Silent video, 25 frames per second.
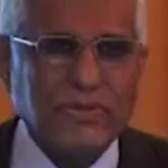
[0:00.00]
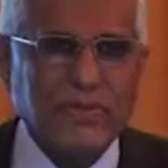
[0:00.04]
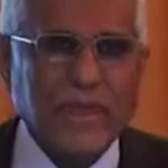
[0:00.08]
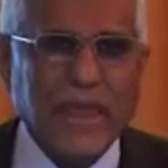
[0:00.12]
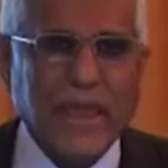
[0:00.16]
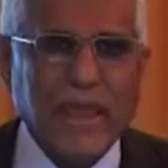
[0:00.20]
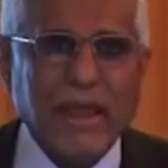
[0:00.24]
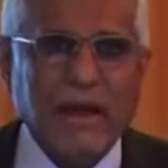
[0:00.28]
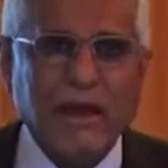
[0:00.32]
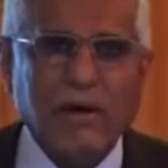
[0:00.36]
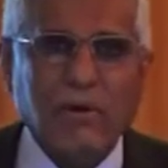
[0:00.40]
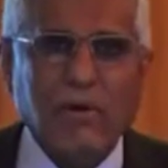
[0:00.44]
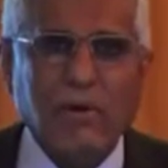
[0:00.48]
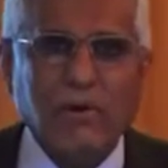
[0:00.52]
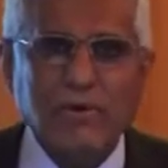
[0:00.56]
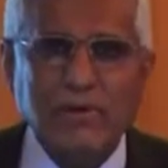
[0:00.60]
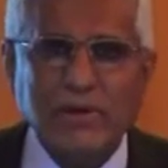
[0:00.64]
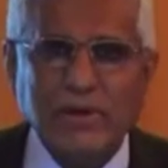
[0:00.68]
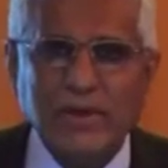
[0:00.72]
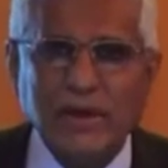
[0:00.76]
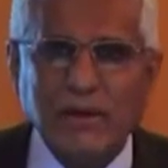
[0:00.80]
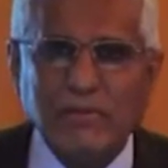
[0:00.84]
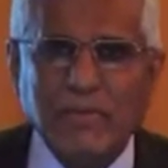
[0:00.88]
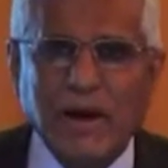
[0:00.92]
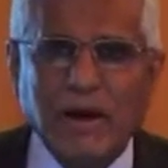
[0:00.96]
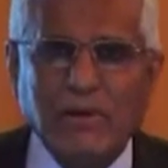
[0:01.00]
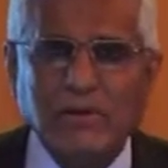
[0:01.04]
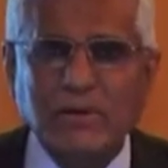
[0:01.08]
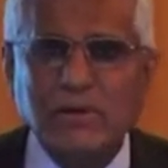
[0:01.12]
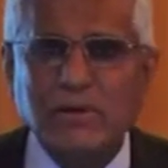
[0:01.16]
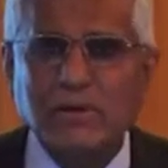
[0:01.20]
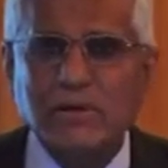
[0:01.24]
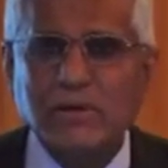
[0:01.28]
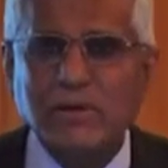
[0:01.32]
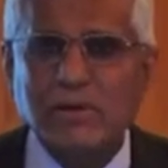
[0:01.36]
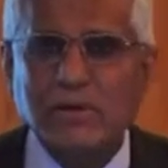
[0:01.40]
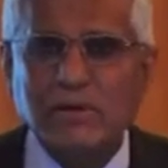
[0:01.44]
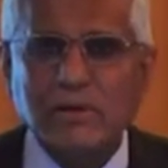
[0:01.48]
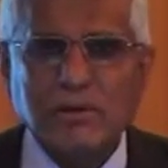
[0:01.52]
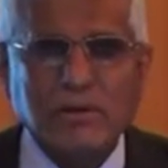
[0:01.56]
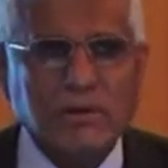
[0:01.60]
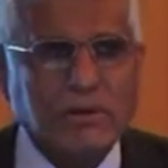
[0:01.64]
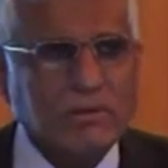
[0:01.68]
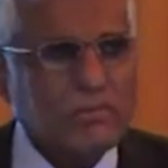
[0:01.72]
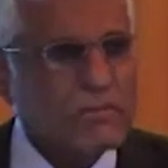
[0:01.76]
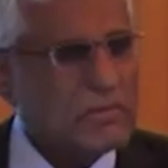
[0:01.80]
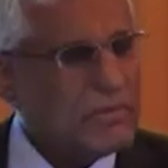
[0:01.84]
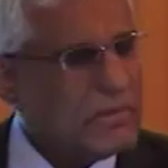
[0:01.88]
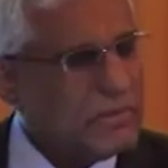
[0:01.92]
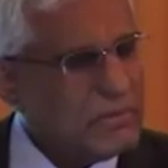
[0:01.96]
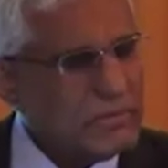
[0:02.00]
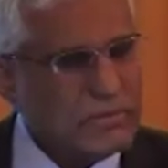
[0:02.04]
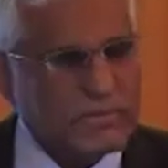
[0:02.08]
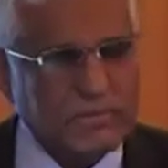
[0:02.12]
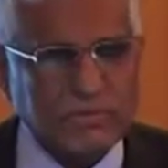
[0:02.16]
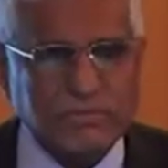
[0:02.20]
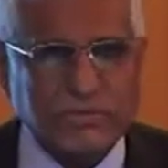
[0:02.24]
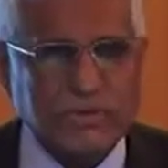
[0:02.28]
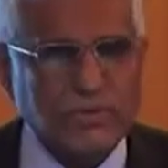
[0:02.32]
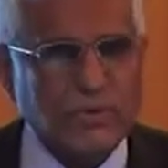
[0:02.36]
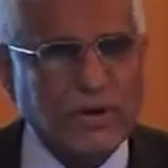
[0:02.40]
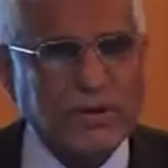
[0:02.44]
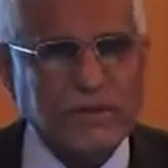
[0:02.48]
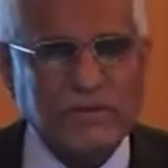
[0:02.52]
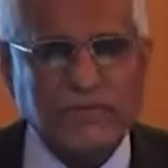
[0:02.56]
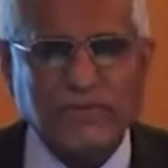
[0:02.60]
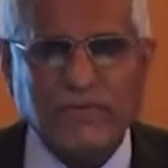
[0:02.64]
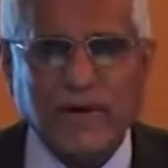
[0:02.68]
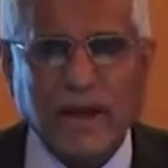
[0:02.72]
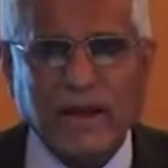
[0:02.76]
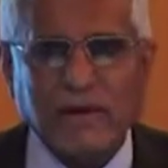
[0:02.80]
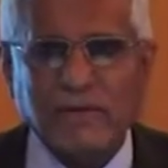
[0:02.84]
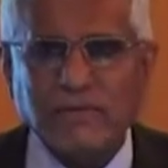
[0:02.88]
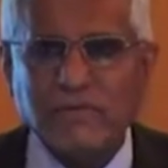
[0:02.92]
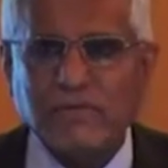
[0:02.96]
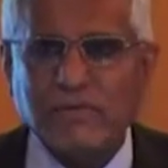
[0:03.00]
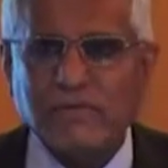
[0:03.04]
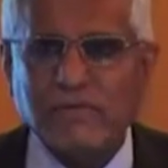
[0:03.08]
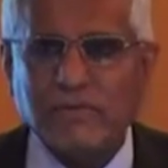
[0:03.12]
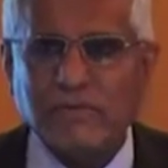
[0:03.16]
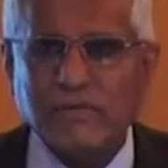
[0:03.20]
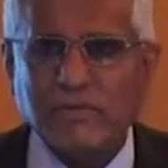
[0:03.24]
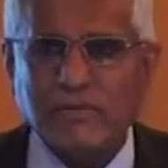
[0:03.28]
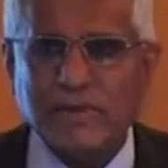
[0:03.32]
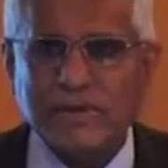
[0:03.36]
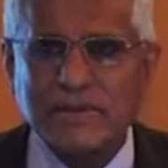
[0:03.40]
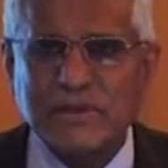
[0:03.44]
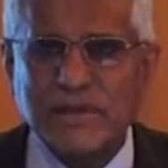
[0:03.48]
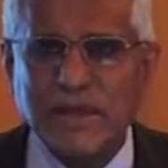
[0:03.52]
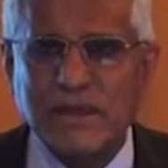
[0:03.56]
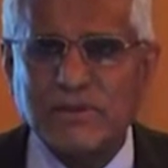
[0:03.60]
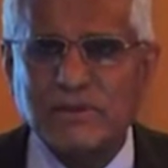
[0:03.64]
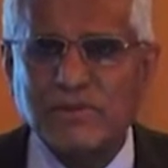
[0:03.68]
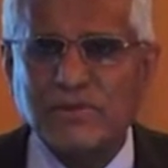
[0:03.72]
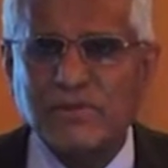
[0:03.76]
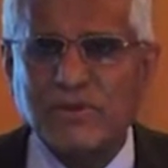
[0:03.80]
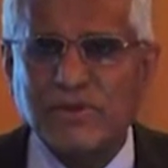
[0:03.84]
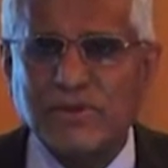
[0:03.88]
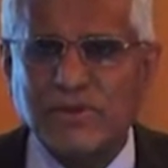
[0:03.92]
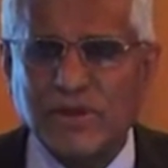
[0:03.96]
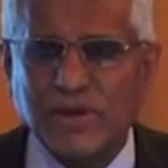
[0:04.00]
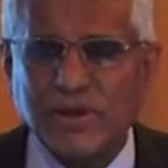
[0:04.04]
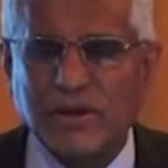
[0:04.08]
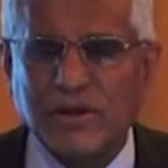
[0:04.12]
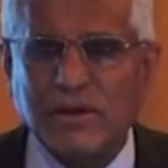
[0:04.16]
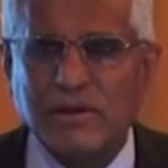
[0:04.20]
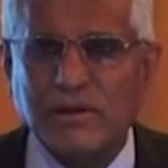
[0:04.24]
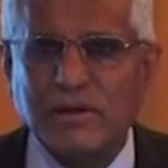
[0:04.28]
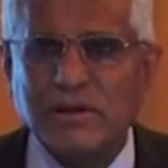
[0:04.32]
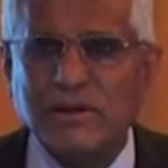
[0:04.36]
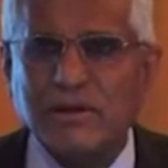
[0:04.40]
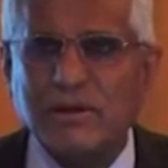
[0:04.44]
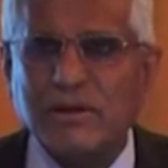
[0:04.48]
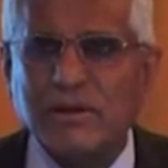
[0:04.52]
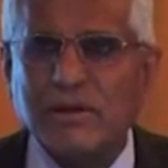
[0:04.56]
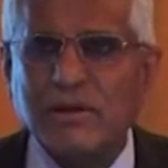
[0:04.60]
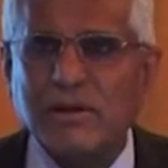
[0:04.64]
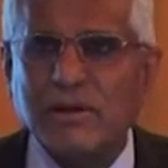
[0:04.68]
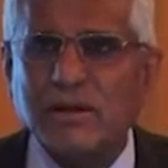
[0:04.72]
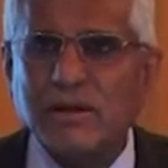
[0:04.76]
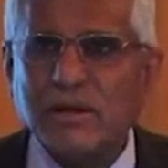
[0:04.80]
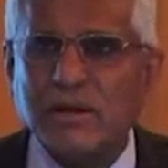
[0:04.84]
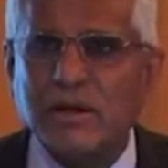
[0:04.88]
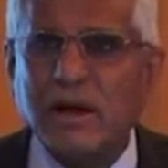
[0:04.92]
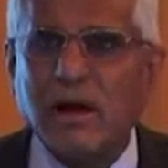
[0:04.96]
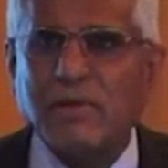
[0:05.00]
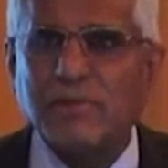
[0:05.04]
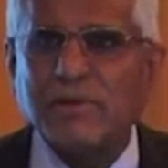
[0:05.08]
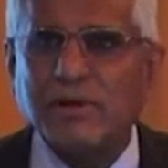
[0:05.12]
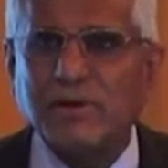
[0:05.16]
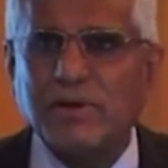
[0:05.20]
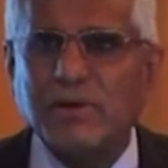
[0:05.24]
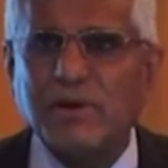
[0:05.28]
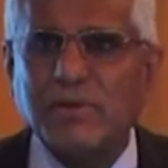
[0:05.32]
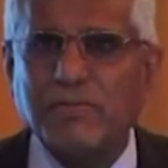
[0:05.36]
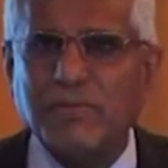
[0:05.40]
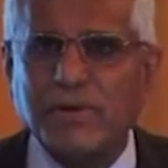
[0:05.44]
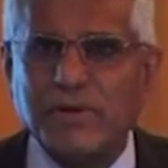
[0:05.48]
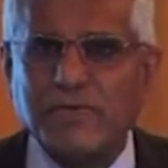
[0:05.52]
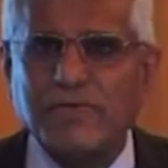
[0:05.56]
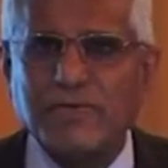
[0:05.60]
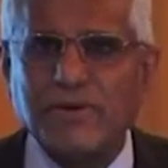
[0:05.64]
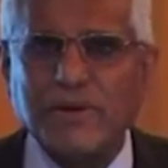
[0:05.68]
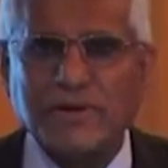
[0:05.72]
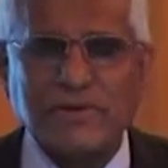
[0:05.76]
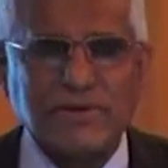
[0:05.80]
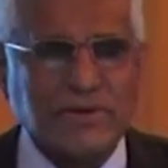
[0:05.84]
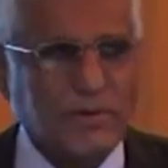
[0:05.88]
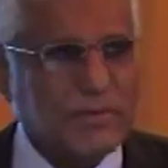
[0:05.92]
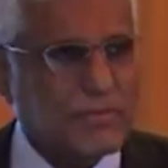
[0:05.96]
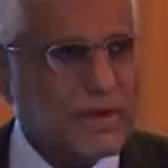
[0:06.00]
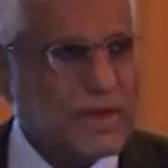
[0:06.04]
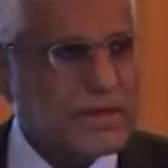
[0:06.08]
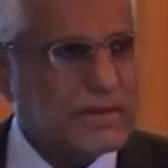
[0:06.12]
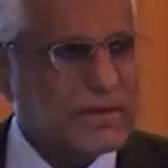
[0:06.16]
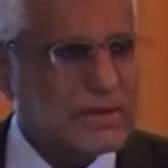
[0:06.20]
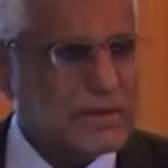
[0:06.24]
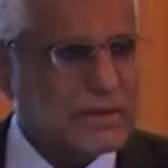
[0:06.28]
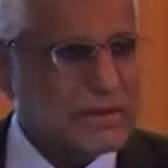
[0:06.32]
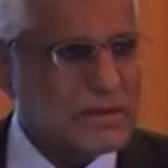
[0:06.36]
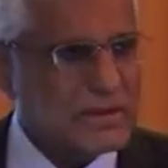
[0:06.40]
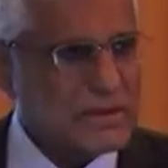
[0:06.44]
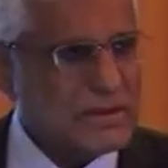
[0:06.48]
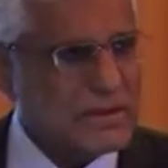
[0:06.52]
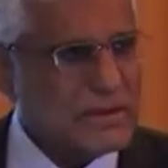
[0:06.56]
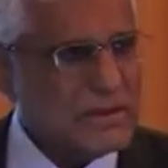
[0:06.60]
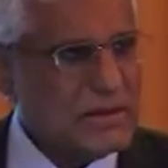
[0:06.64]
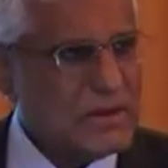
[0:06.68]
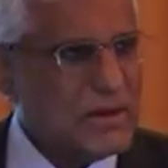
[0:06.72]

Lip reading: They're only about 25% to 1/3 come in on a preferential basis.